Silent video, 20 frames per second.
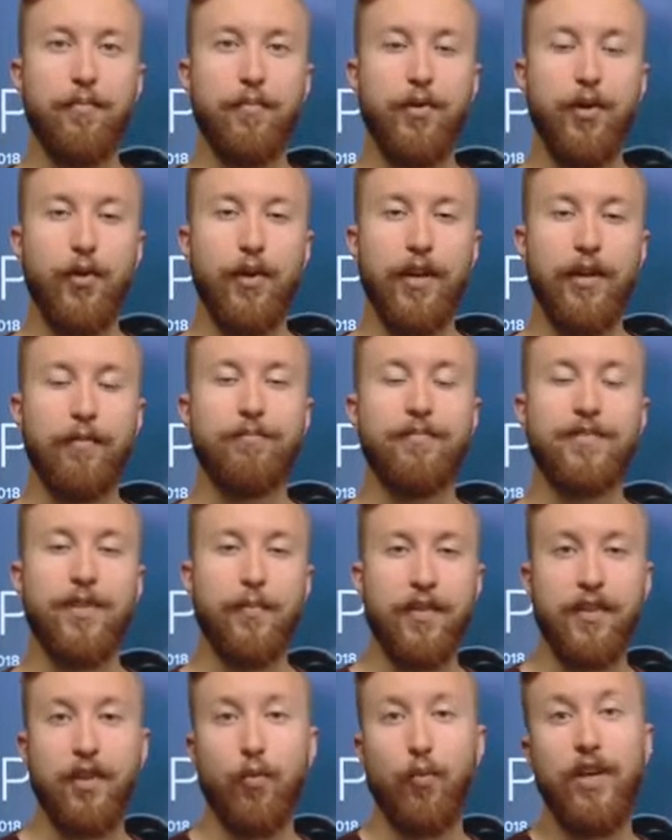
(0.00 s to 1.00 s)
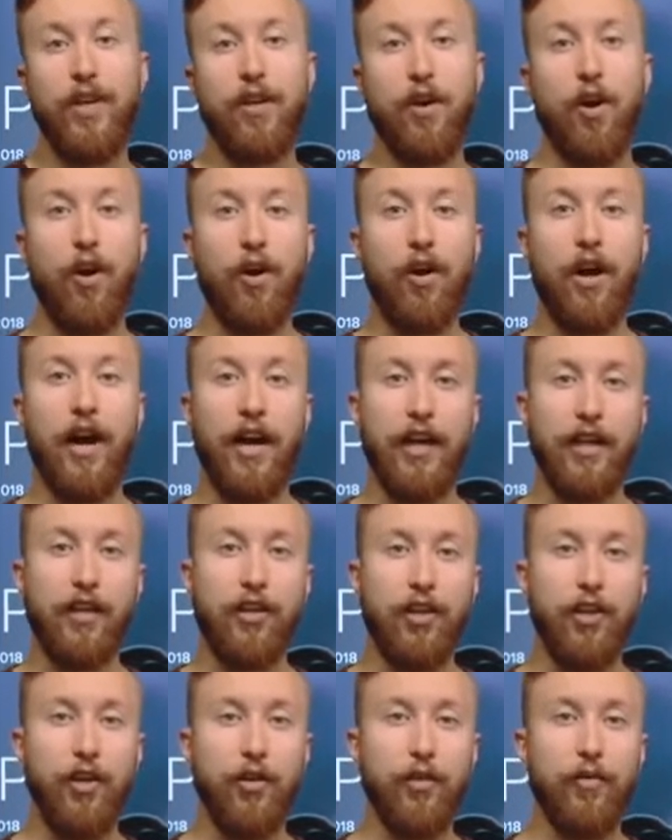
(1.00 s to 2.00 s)
computing, something that we call
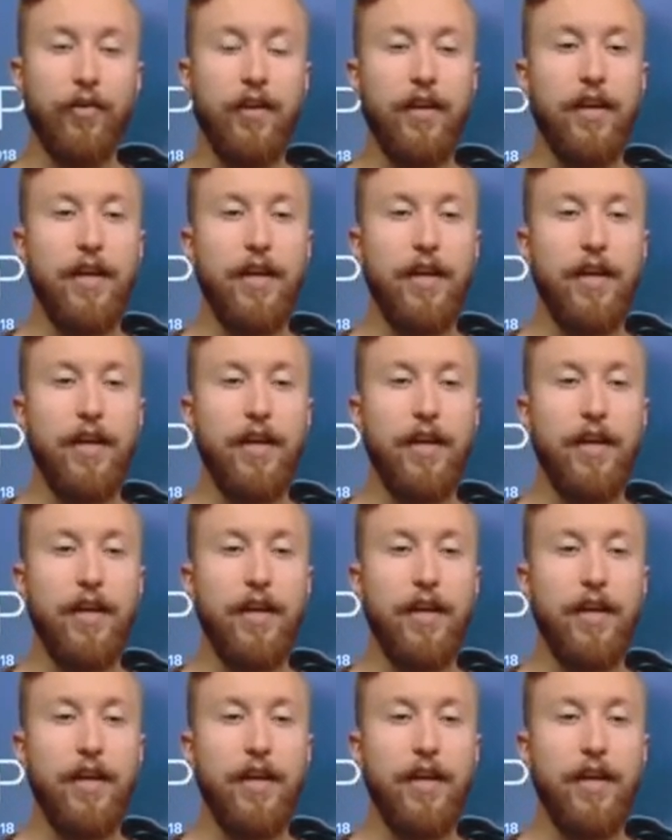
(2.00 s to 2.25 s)
iQ.